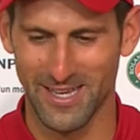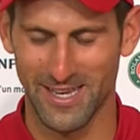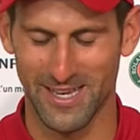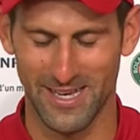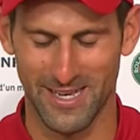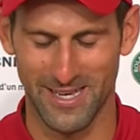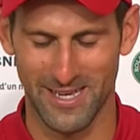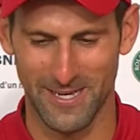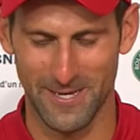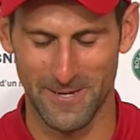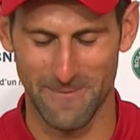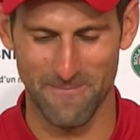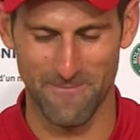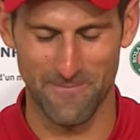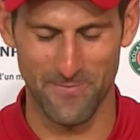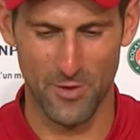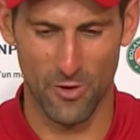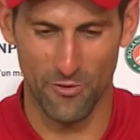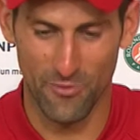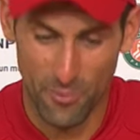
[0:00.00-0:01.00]

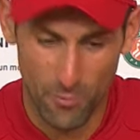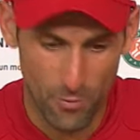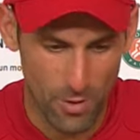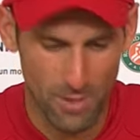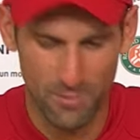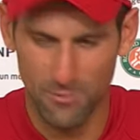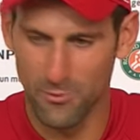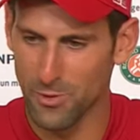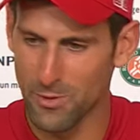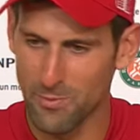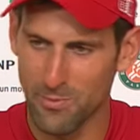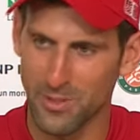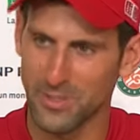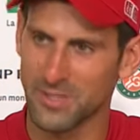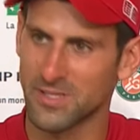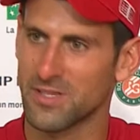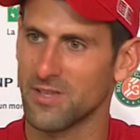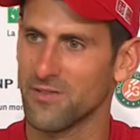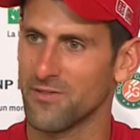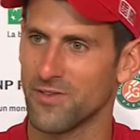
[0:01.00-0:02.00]
overwhelmed with
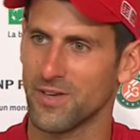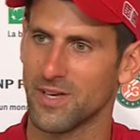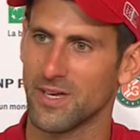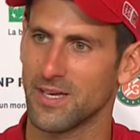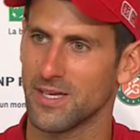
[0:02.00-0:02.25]
positive,